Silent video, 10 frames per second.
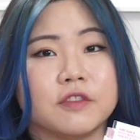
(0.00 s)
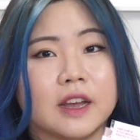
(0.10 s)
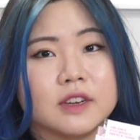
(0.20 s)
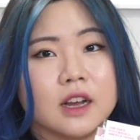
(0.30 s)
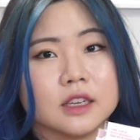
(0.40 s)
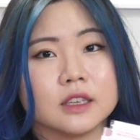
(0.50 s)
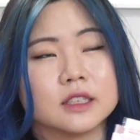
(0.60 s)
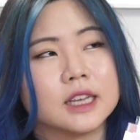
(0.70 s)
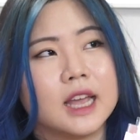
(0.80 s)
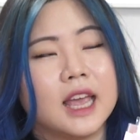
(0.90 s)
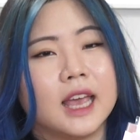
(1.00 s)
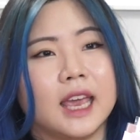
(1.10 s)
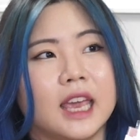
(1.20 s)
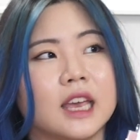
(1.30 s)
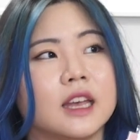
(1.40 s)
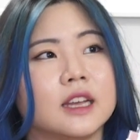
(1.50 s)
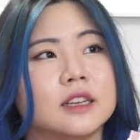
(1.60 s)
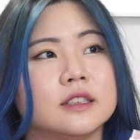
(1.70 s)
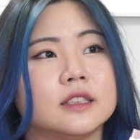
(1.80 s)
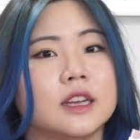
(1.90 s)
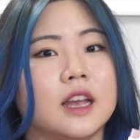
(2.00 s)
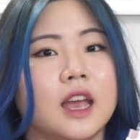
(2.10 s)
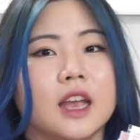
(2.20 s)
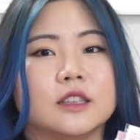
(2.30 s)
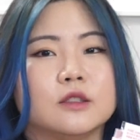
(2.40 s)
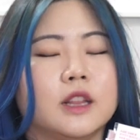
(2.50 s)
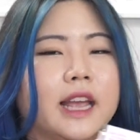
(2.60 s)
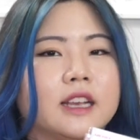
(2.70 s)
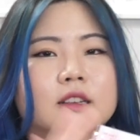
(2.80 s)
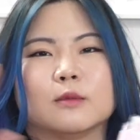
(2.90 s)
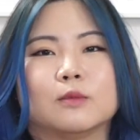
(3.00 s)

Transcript: $5 and it like,